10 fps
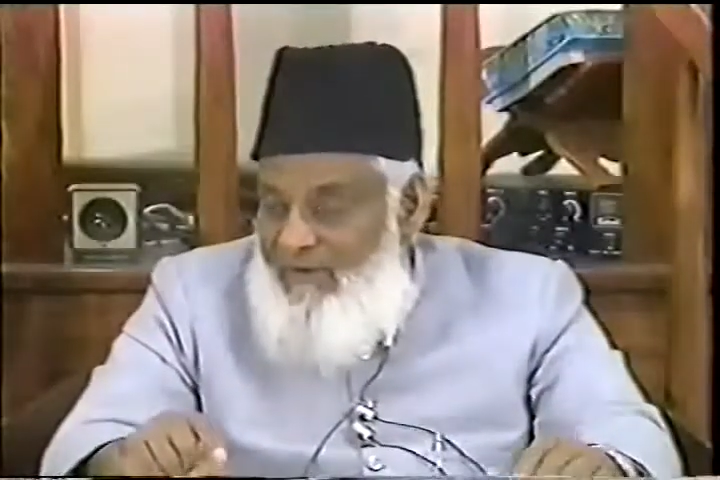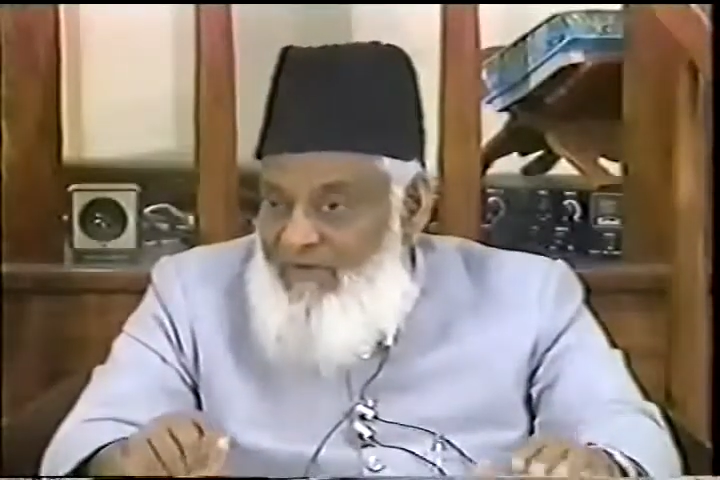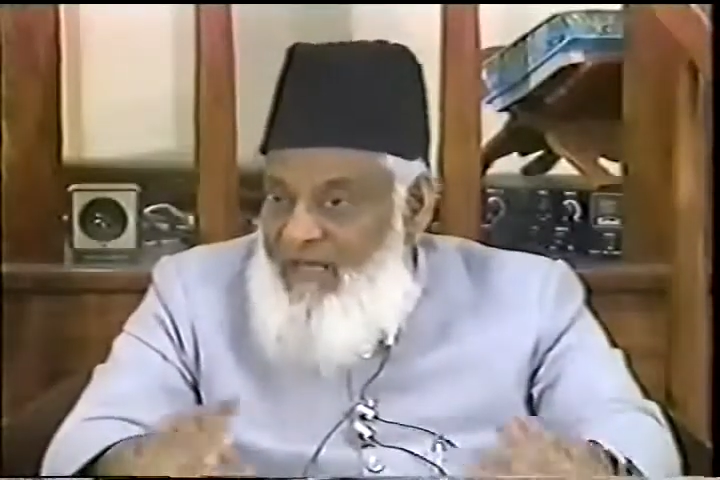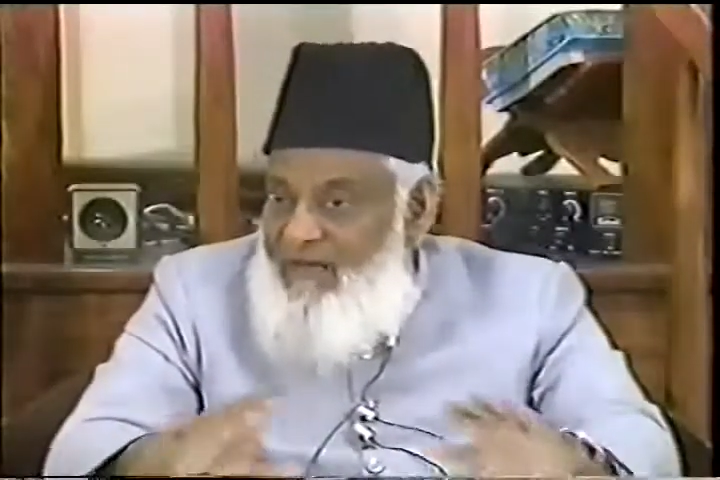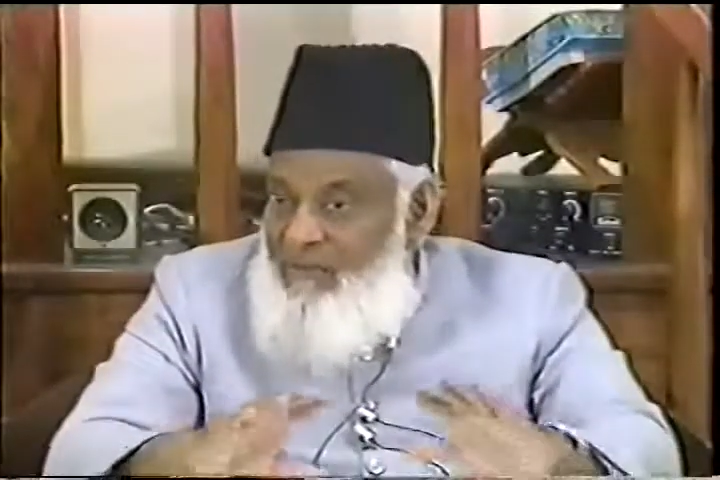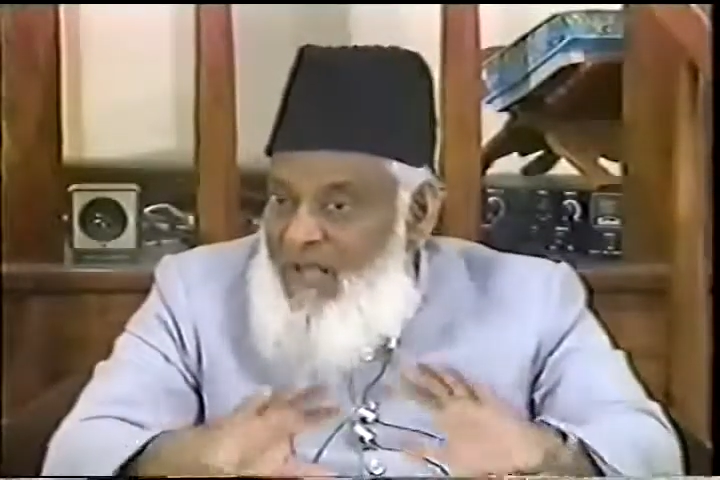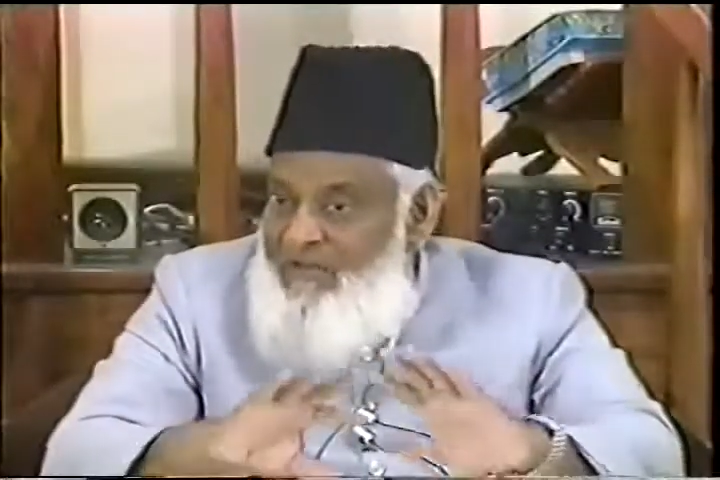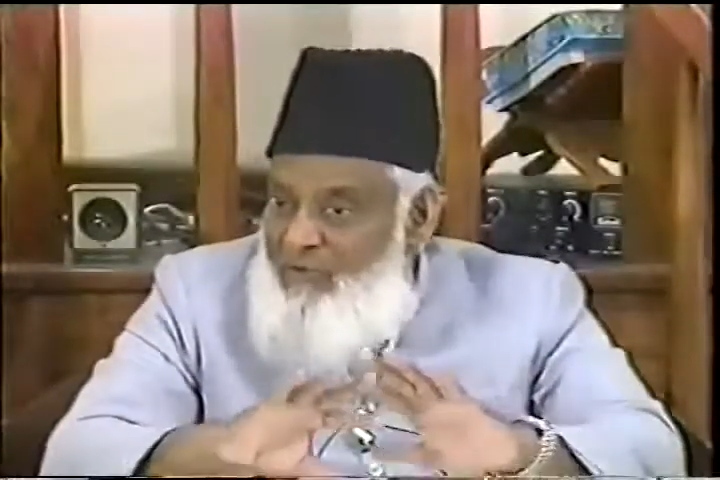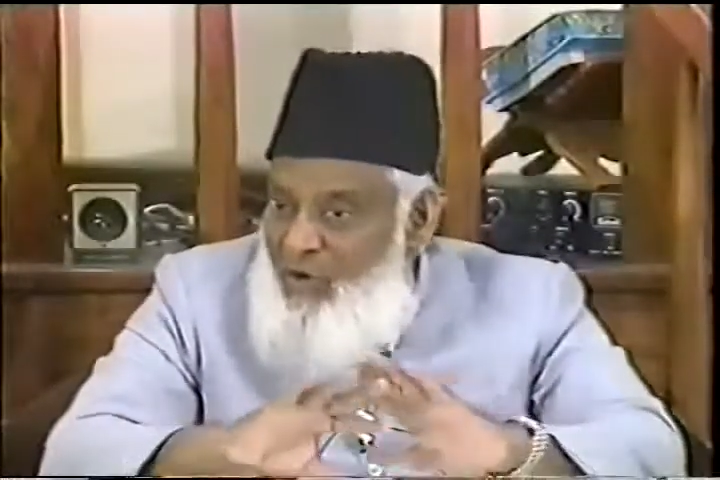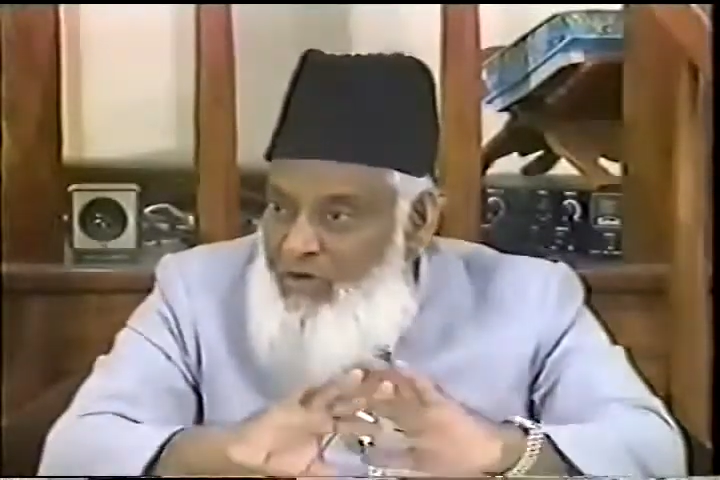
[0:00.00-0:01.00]
there
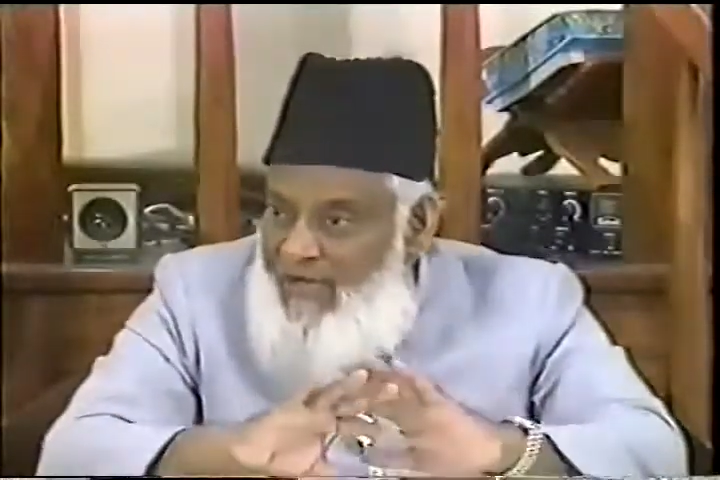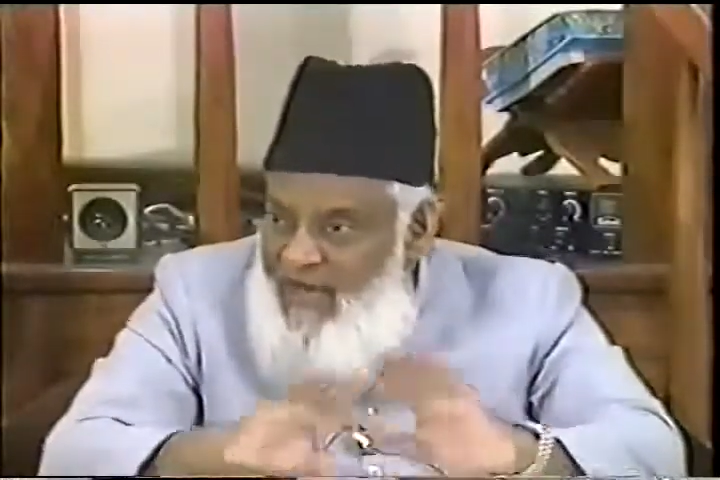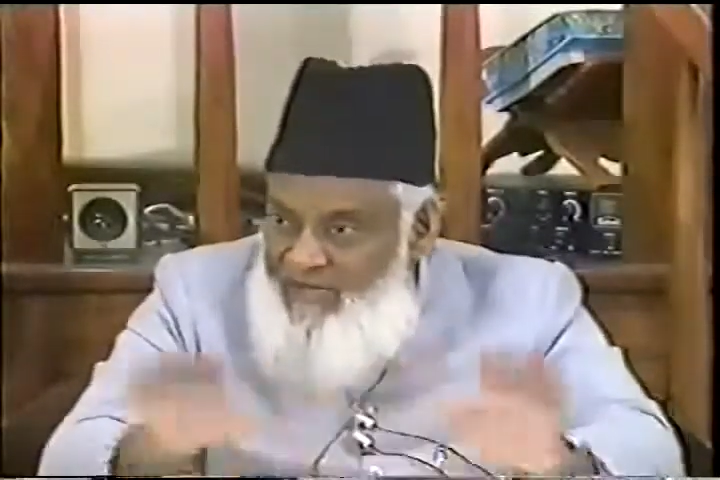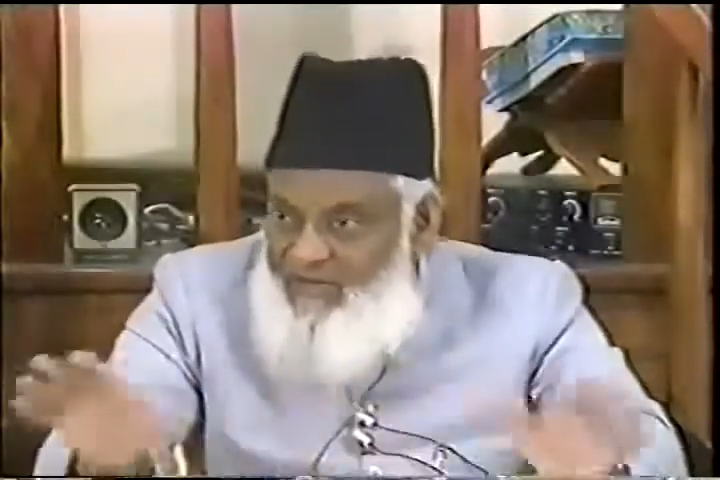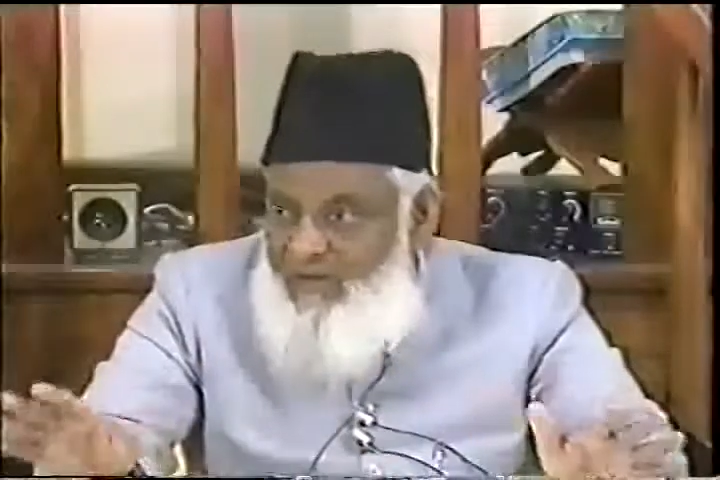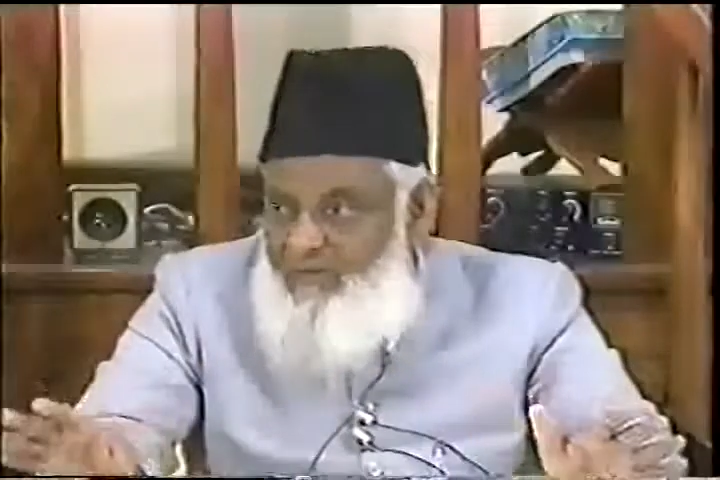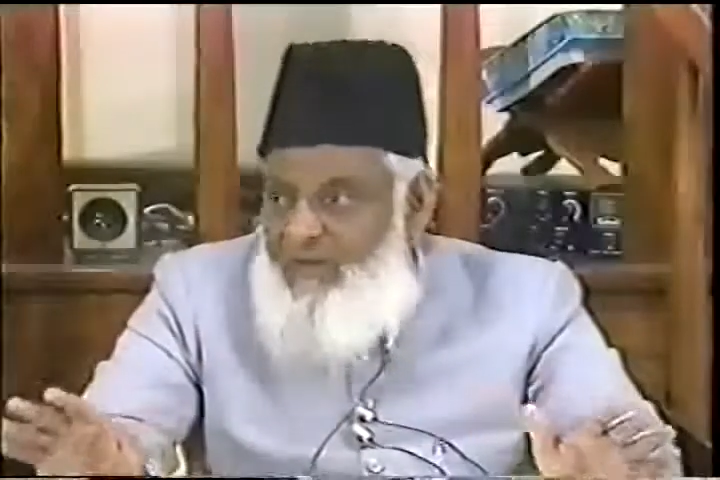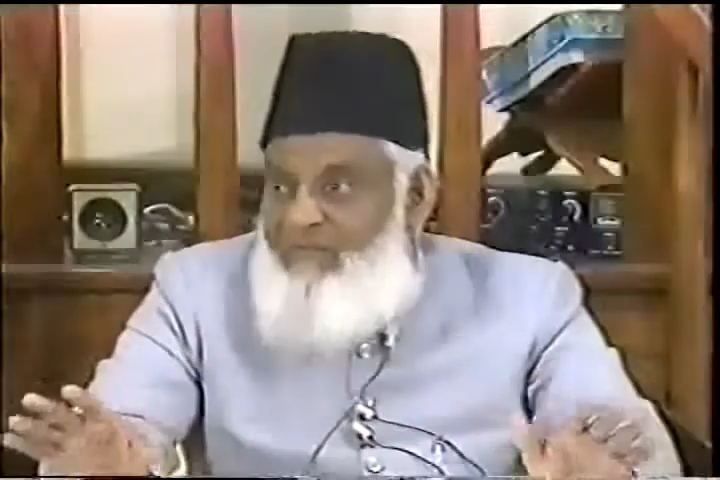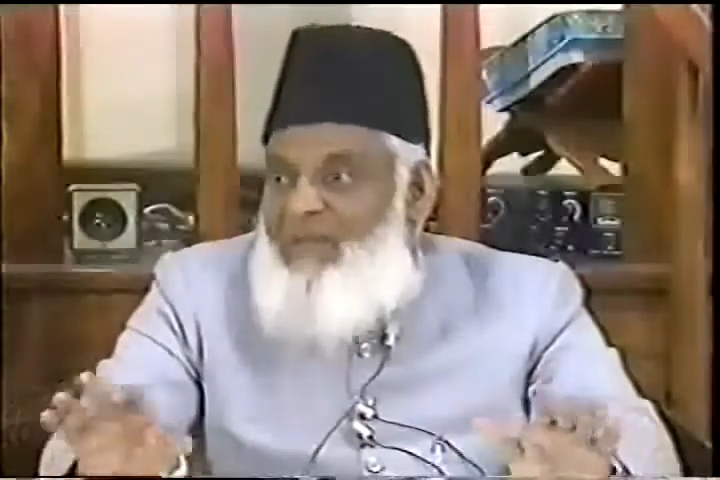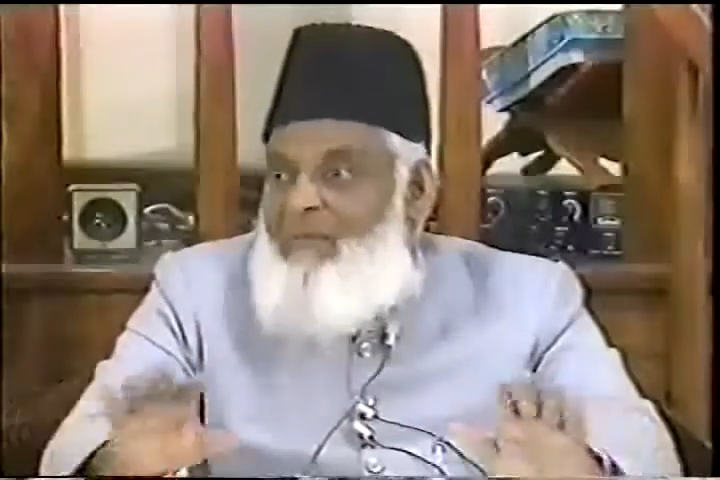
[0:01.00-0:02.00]
remains no connection
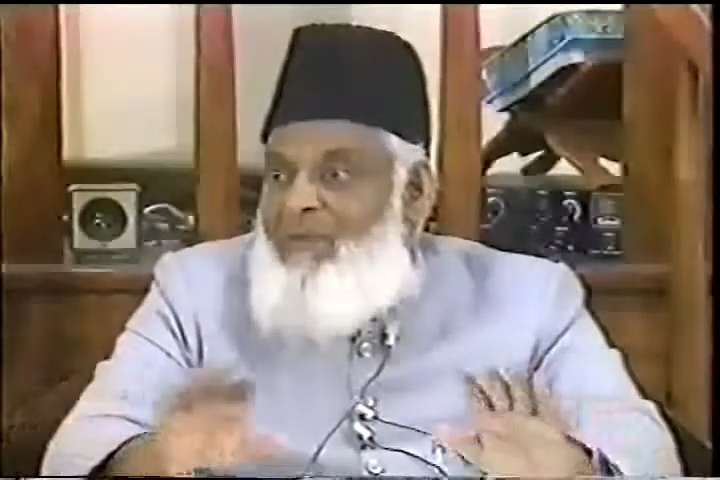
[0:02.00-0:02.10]
between the